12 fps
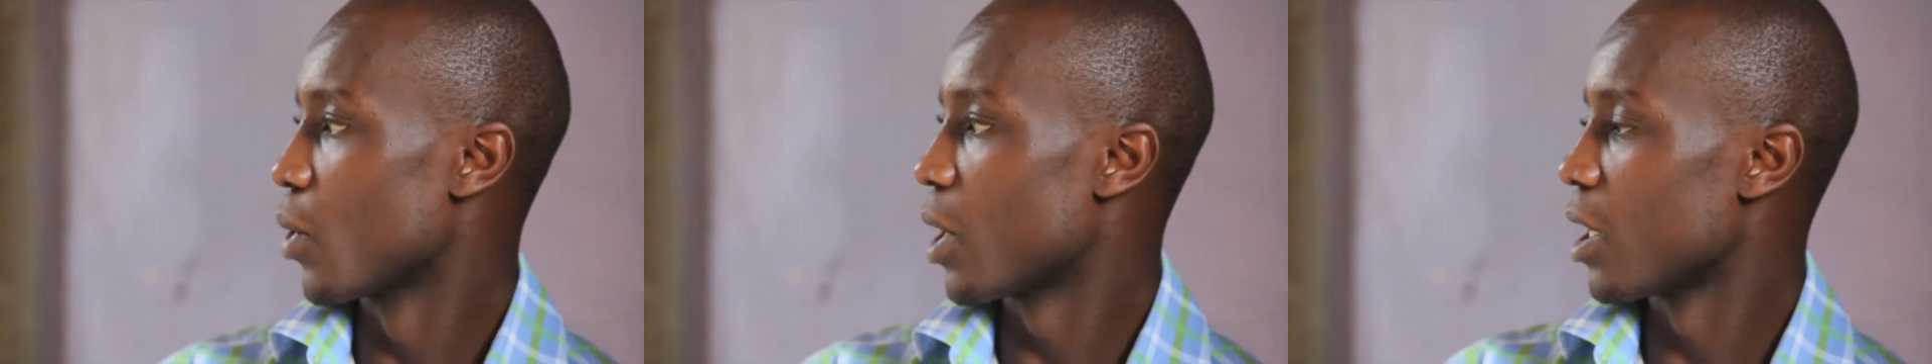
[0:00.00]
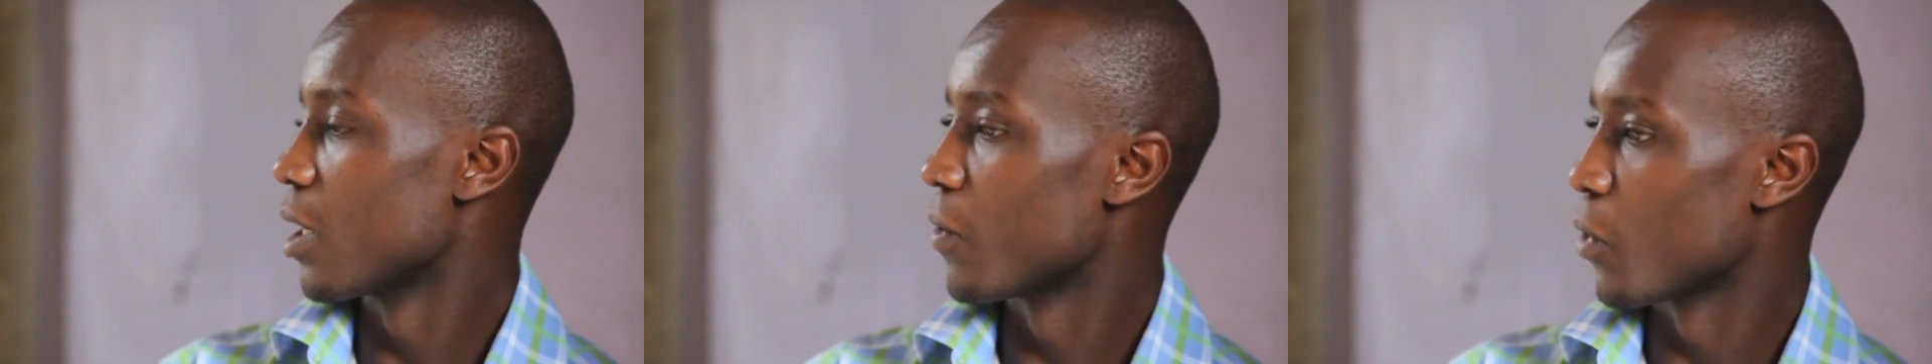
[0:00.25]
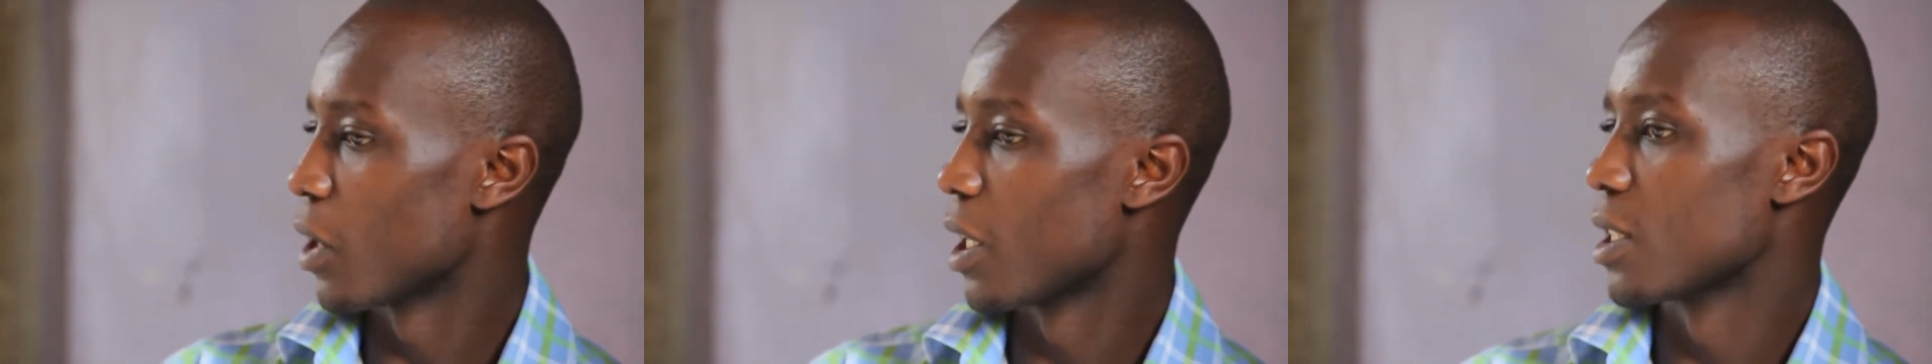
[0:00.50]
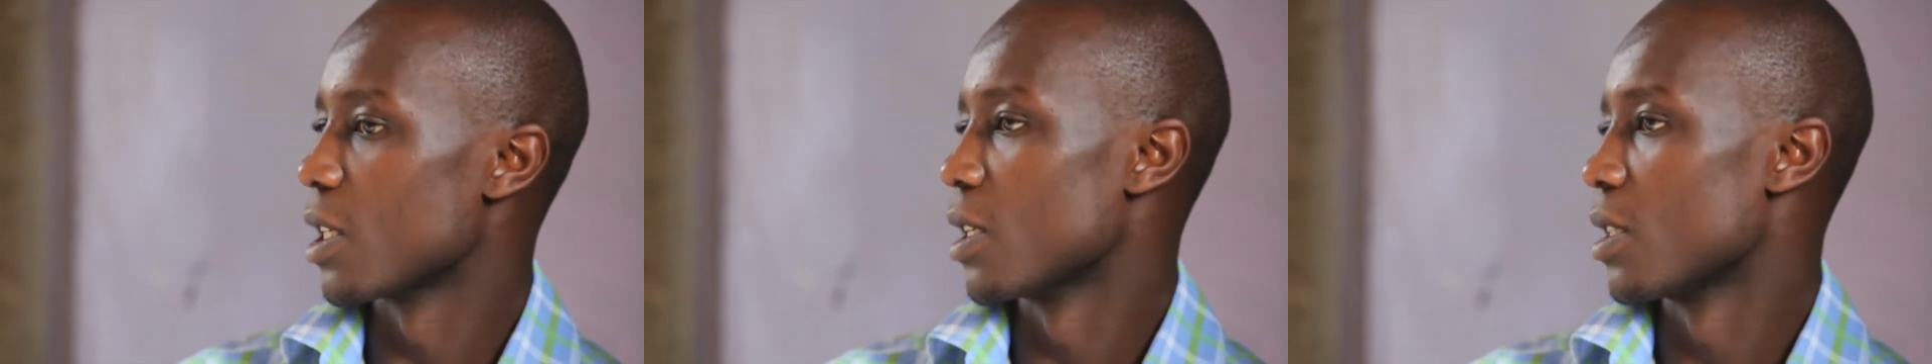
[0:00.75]
Kenya for
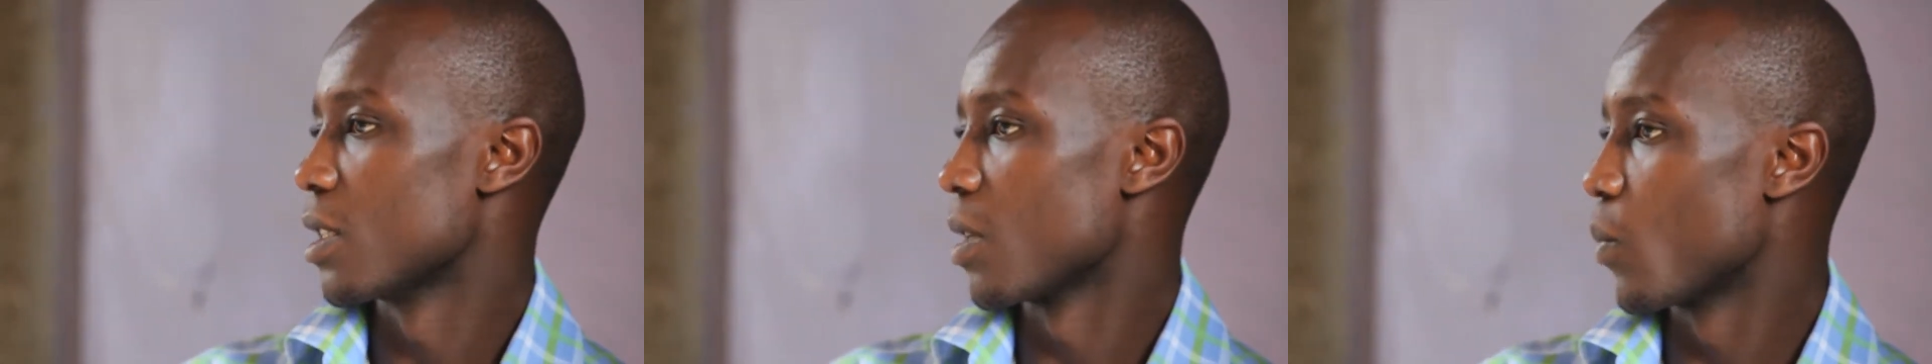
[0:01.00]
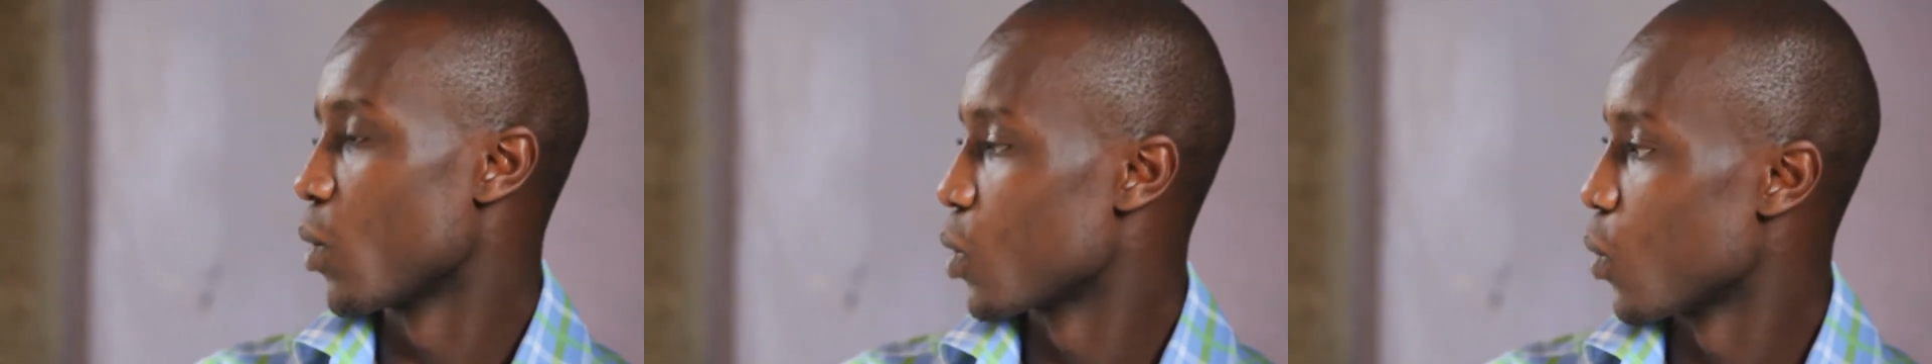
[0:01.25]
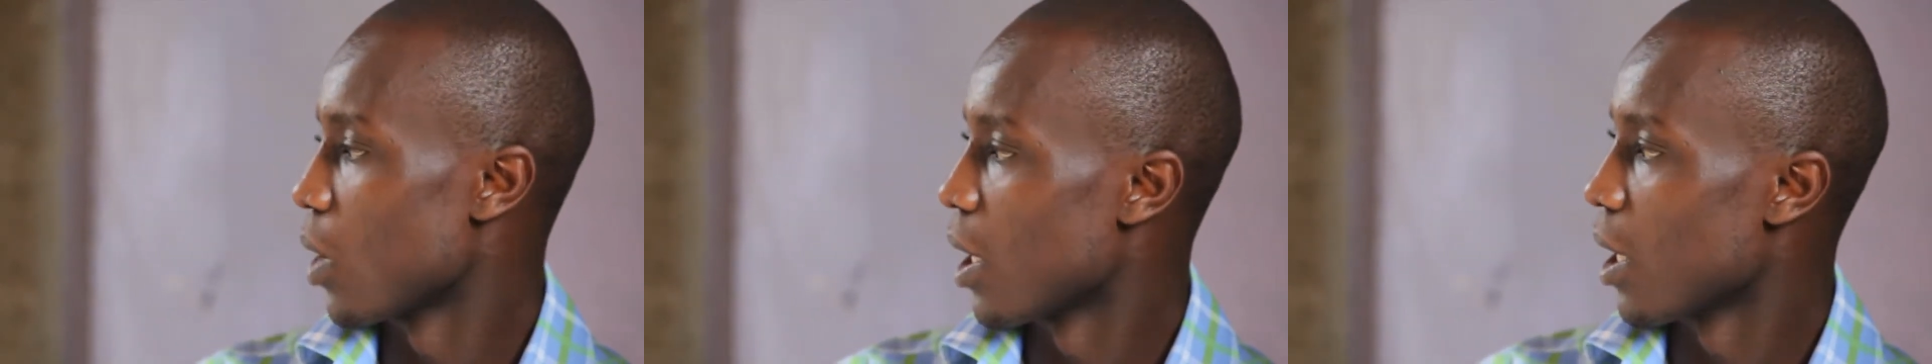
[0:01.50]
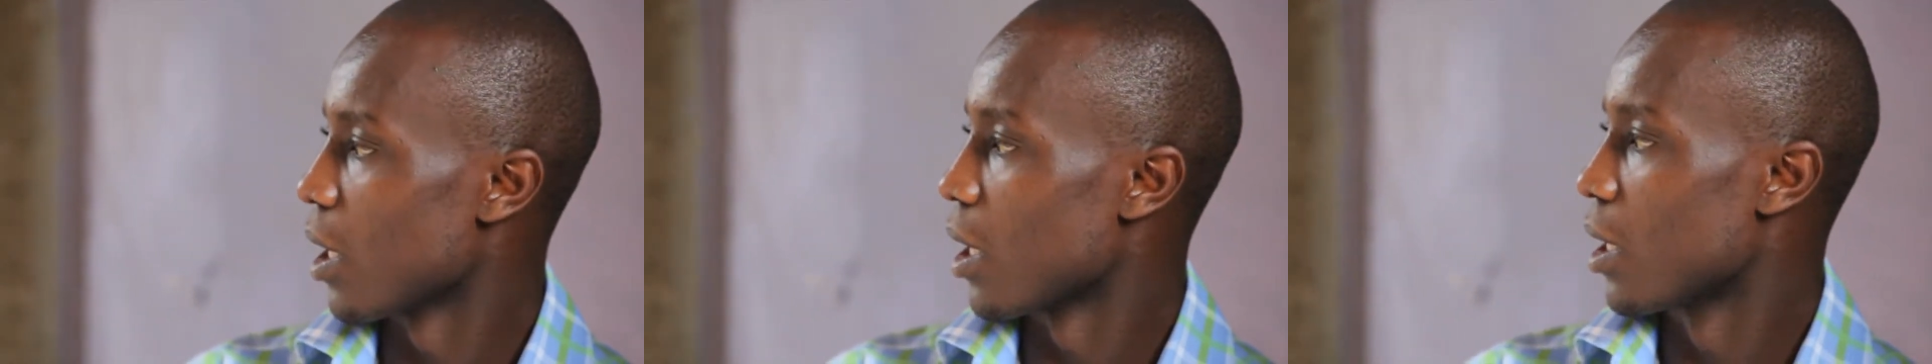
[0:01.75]
Kenya, support one
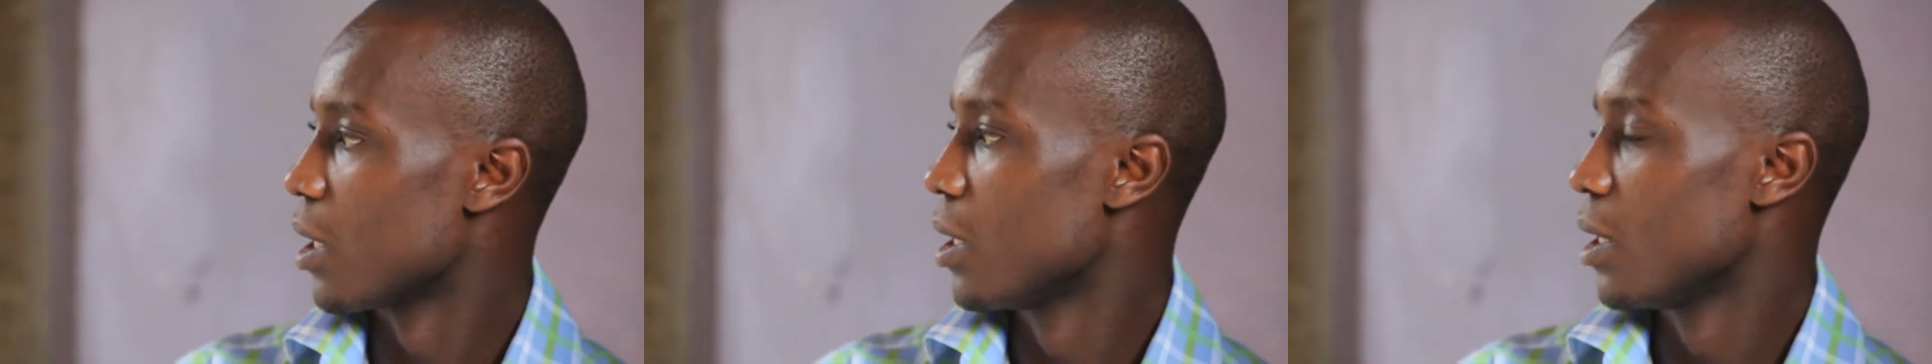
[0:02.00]
another.